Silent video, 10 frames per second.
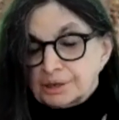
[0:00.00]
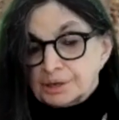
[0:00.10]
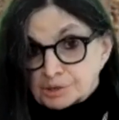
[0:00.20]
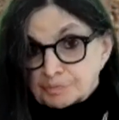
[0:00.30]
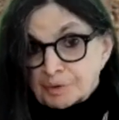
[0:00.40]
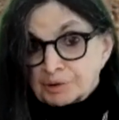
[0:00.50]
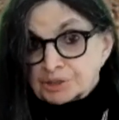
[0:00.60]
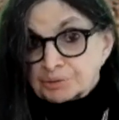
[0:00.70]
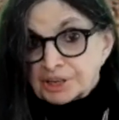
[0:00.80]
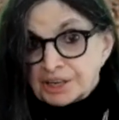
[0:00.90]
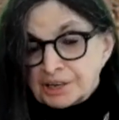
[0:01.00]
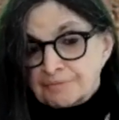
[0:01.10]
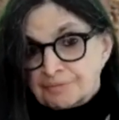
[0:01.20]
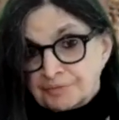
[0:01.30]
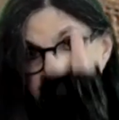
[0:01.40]
spiritually,
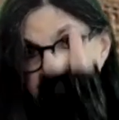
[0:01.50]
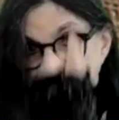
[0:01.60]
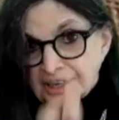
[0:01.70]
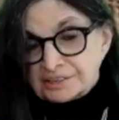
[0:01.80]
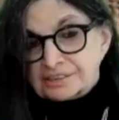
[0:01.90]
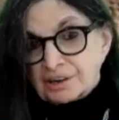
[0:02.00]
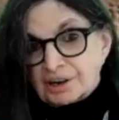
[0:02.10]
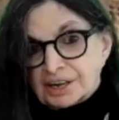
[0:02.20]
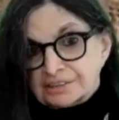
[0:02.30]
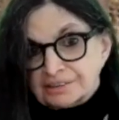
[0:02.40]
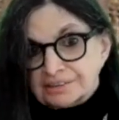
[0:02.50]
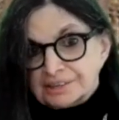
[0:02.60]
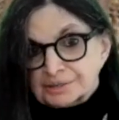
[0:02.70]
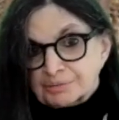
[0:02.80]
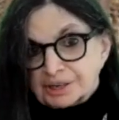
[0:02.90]
inside
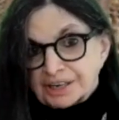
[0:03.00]
is what